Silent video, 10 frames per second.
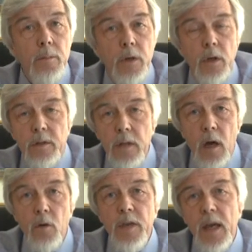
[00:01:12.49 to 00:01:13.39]
because
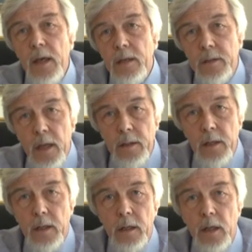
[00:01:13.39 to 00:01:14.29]
now we are
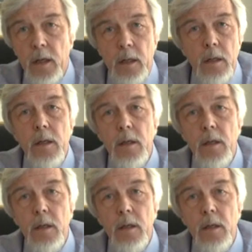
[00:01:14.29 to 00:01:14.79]
extending uh,